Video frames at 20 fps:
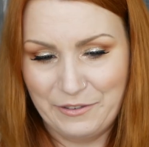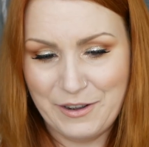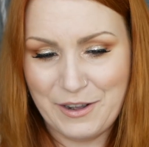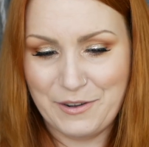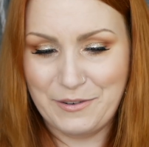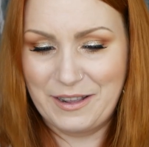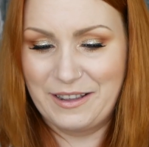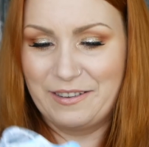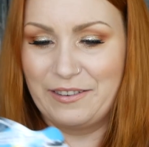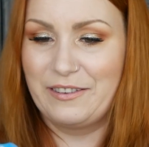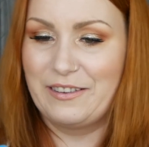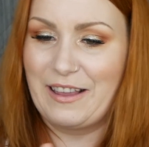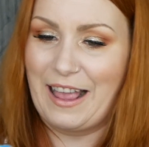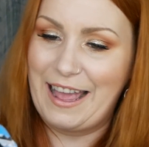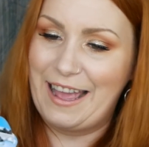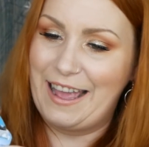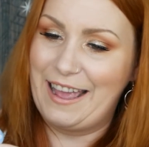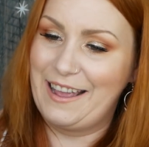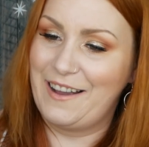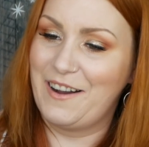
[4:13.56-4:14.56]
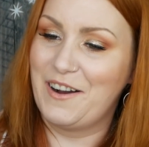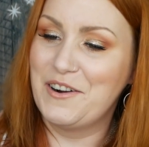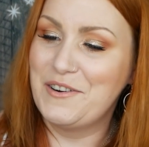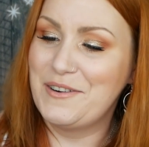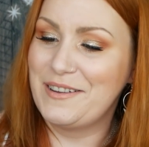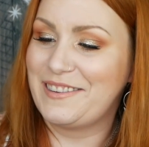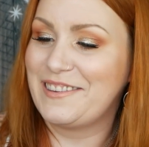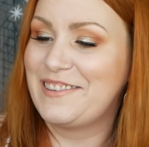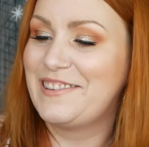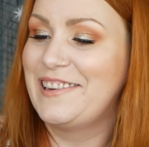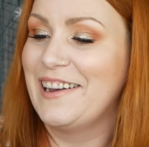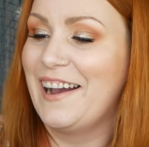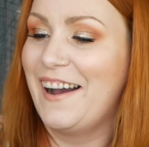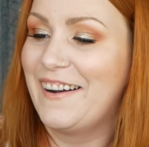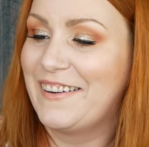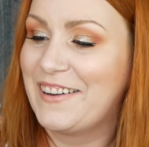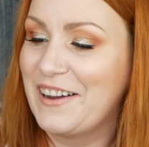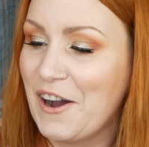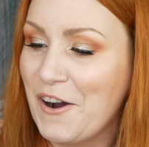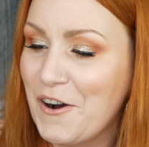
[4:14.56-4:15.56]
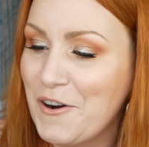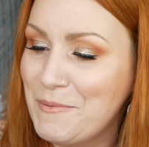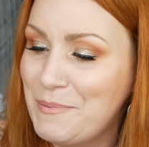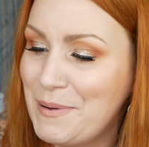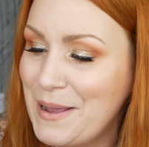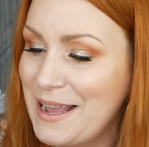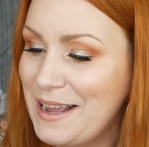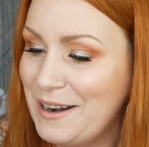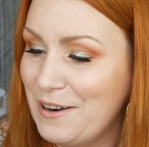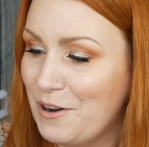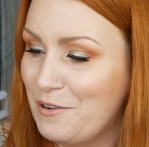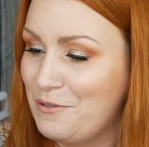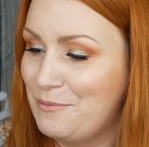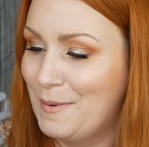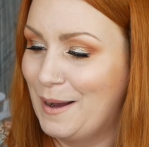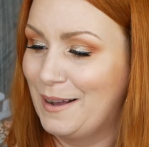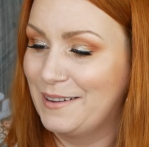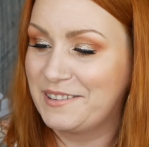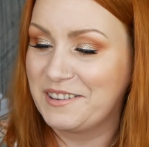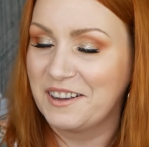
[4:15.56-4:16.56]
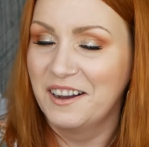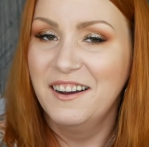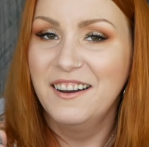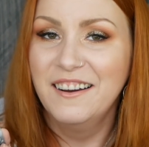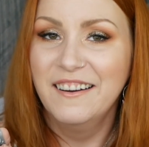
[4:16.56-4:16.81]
Woo, it's a, oh, it's a charcoal peel off mask.